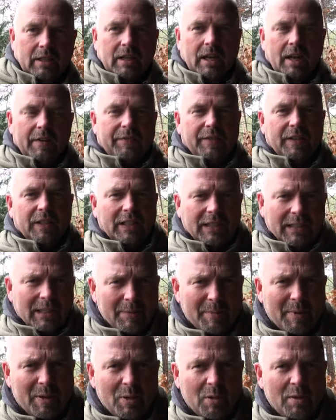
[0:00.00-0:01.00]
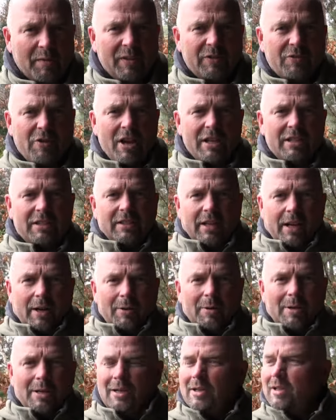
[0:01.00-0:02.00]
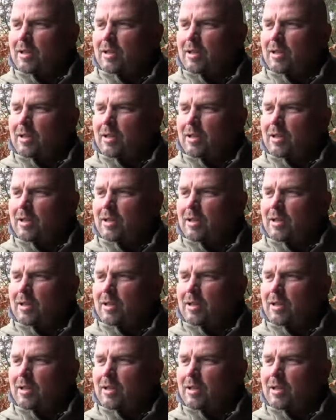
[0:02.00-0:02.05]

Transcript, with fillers: I feel a little bit overdressed now.